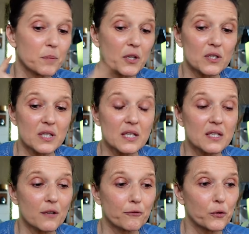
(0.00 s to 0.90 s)
because
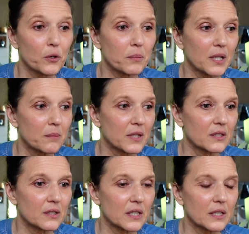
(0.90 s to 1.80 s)
these are 4
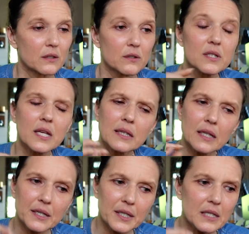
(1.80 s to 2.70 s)
millimeter needles and
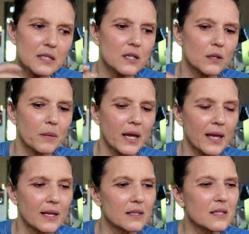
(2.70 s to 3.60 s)
they're easy on my
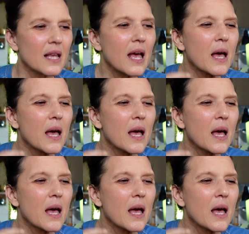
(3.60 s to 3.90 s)
hands,